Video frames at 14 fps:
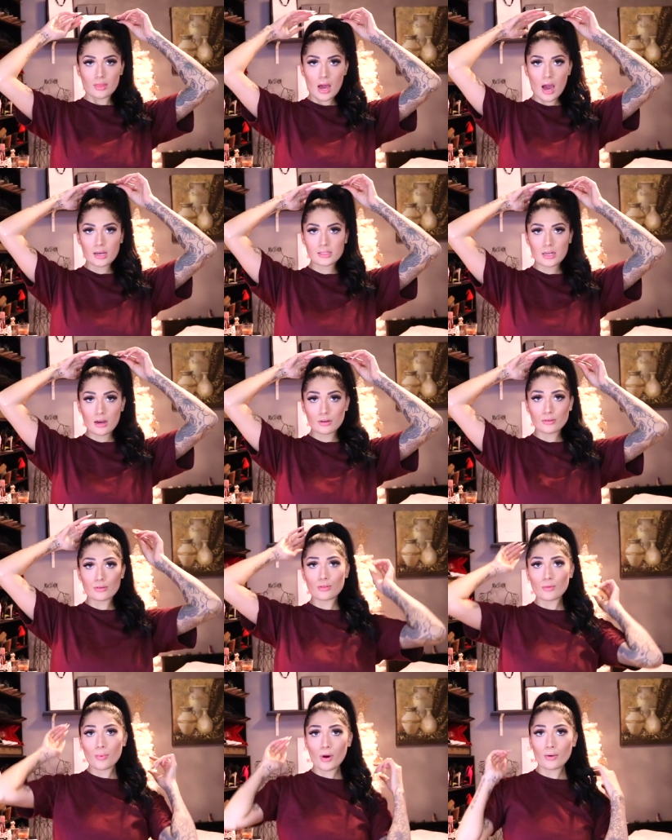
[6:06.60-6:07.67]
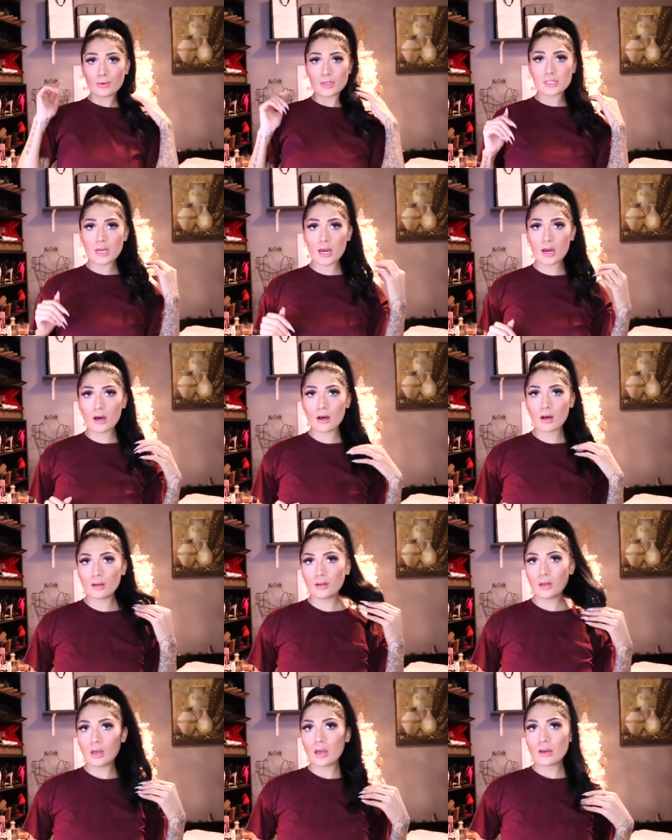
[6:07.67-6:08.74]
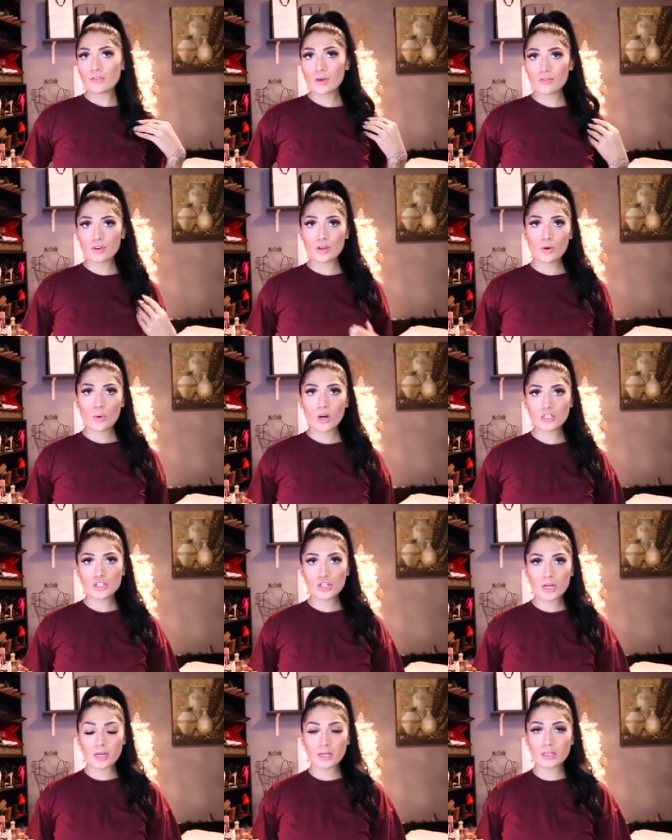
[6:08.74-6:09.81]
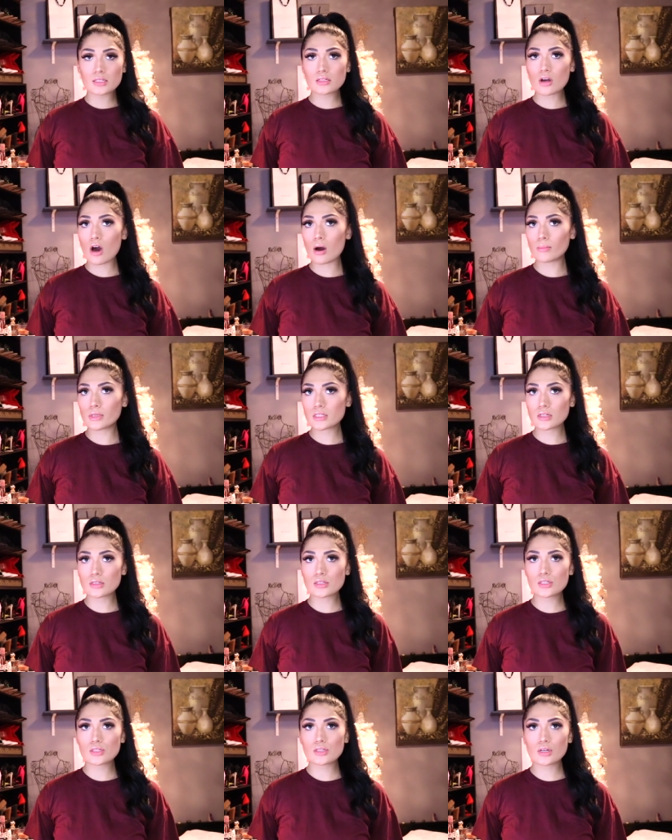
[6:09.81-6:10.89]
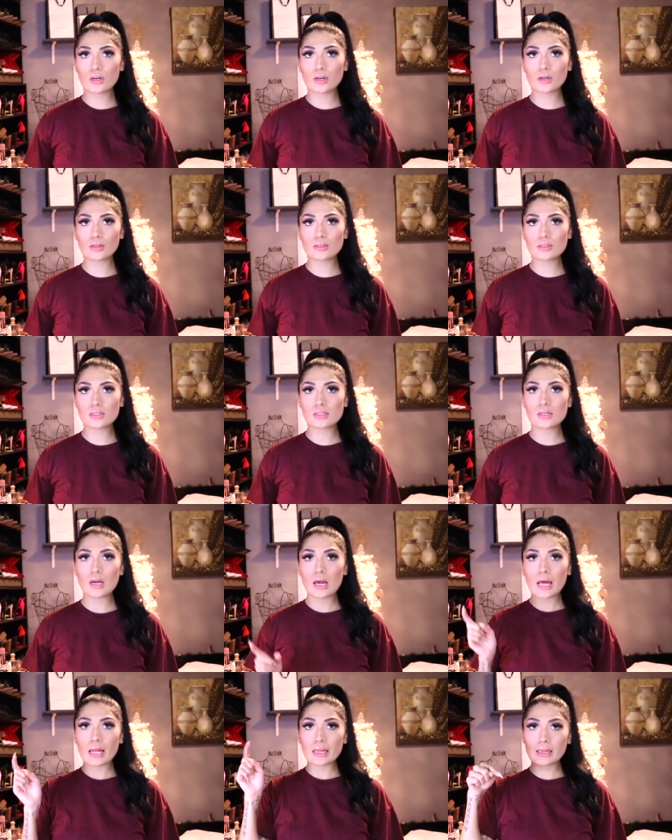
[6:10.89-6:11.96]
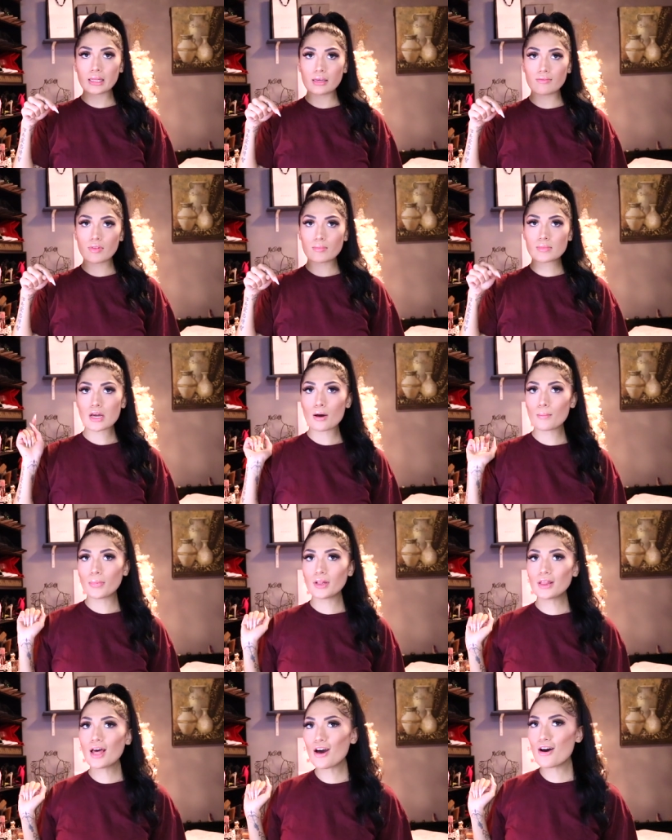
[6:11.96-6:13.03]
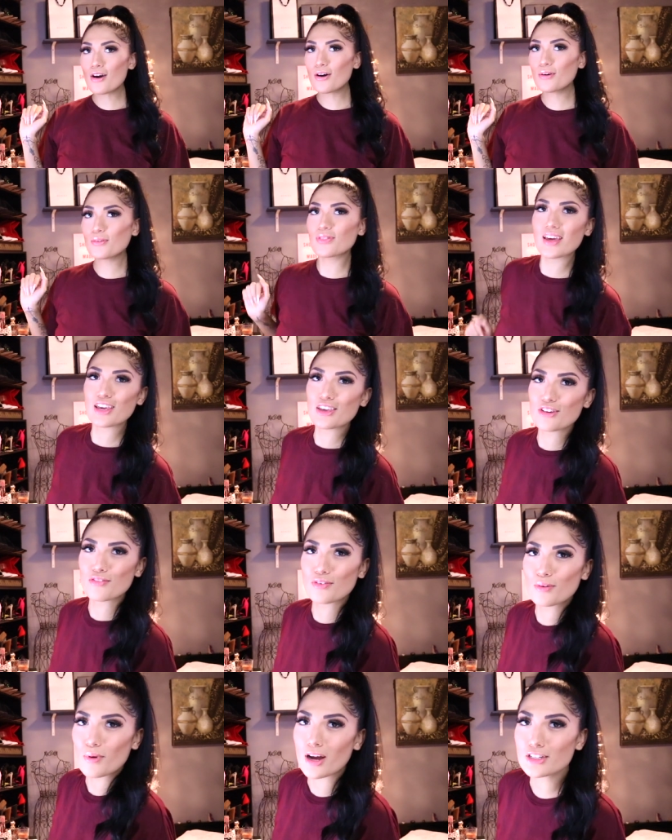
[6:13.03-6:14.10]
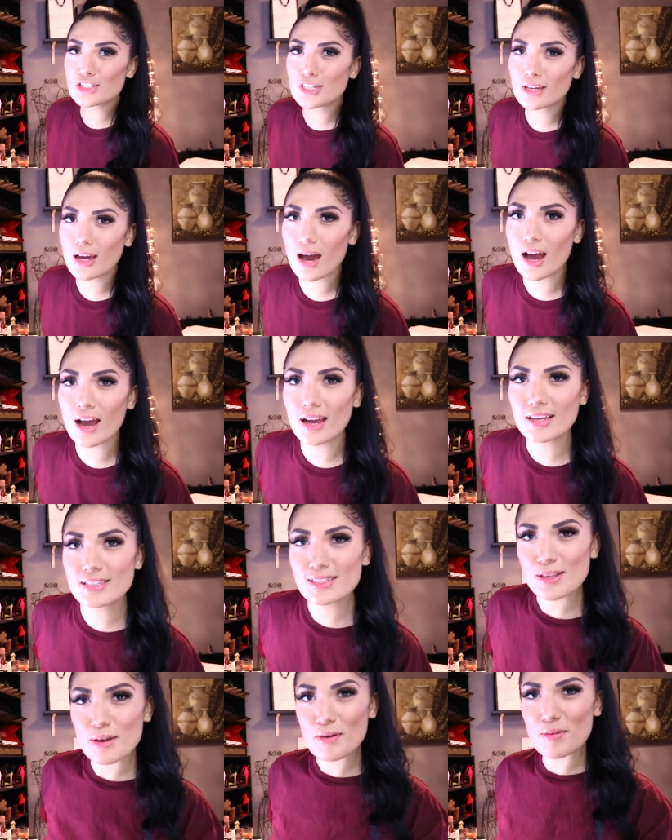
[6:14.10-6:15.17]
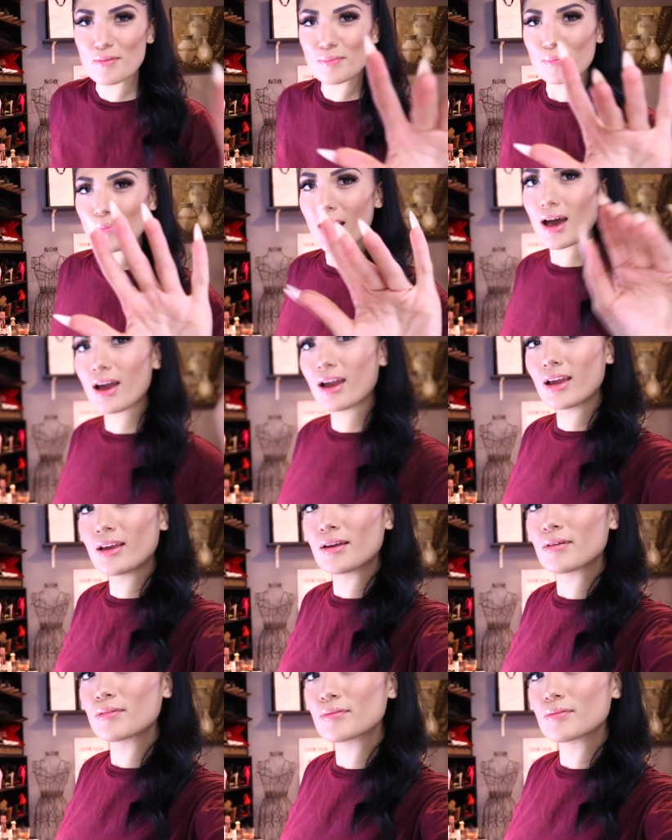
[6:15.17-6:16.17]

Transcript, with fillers: That is how you do the ponytail. If you have any questions, comments, concerns, leave them down below. Thank you for watching, guys. Bye.